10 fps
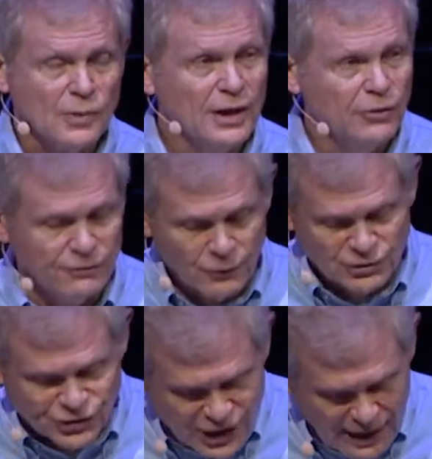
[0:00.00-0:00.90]
In the
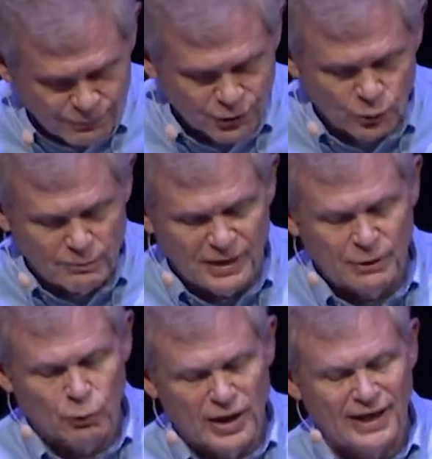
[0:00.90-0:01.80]
first chapter, we meet
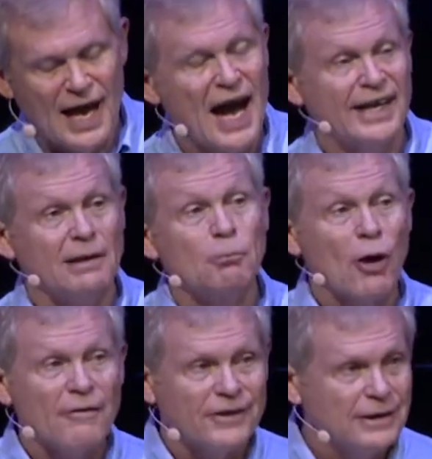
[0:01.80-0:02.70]
a running, hiding
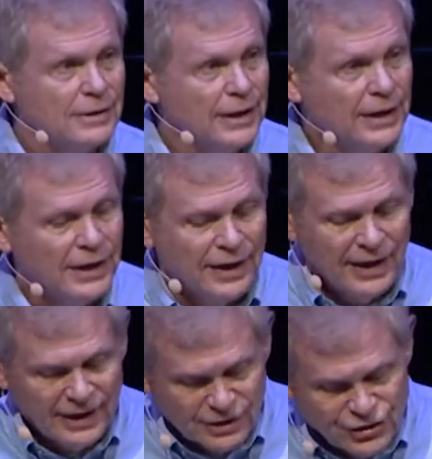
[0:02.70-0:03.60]
prophet
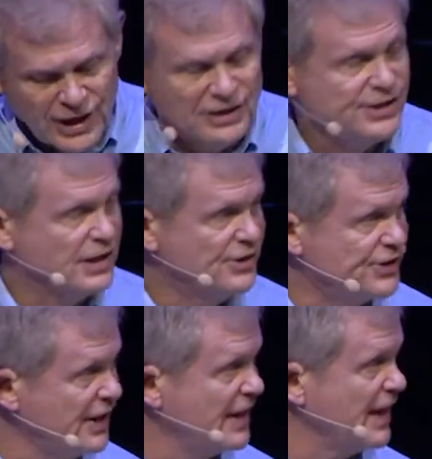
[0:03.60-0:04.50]
and a chasing,
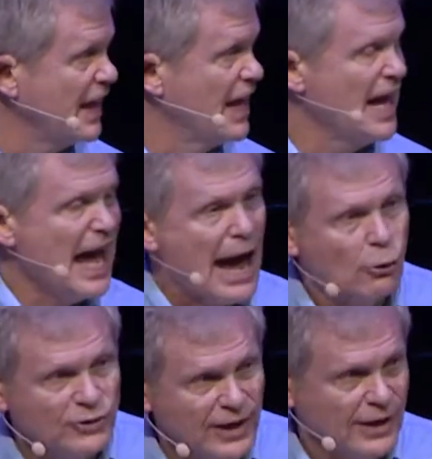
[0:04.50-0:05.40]
seeking,
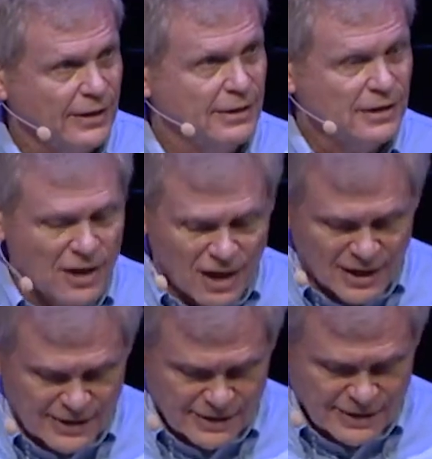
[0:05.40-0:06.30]
hounding
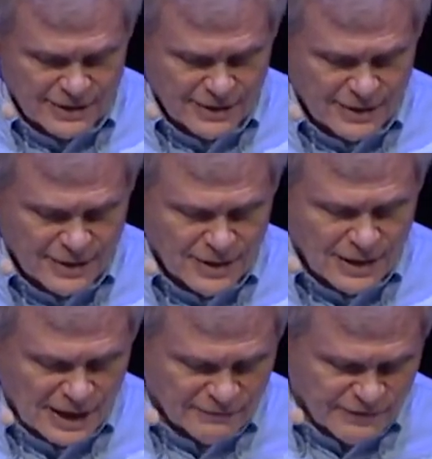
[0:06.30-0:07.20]
God.
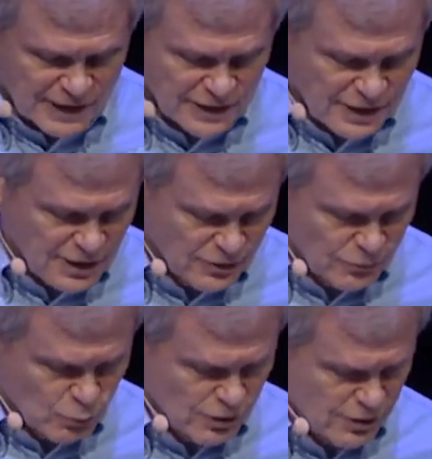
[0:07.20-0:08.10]
I invite you to hear
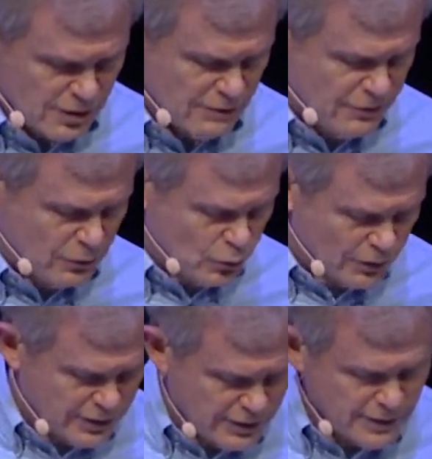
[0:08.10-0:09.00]
the word of the
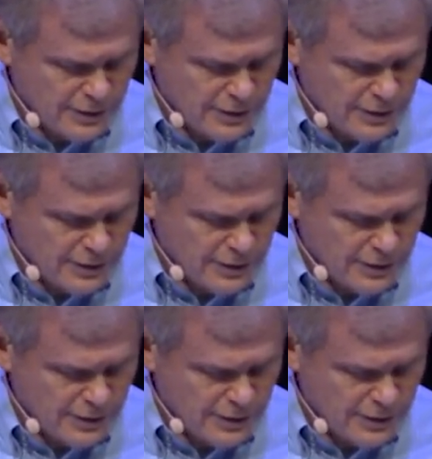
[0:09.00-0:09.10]
Lord.